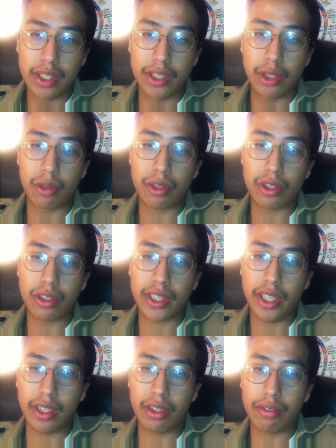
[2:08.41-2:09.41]
The order,
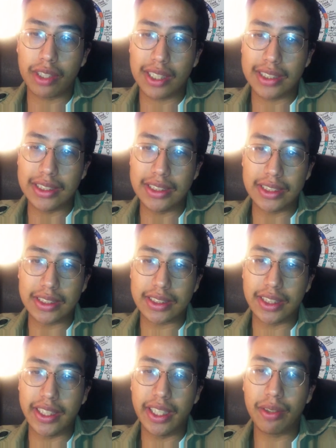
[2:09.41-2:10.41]
care of cleanliness,
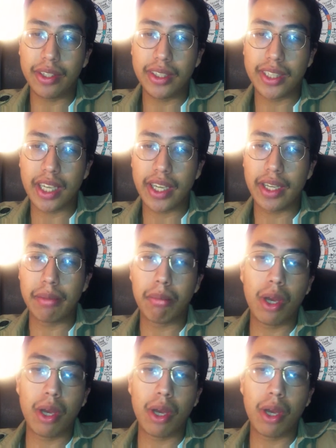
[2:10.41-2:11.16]
a healthy diet,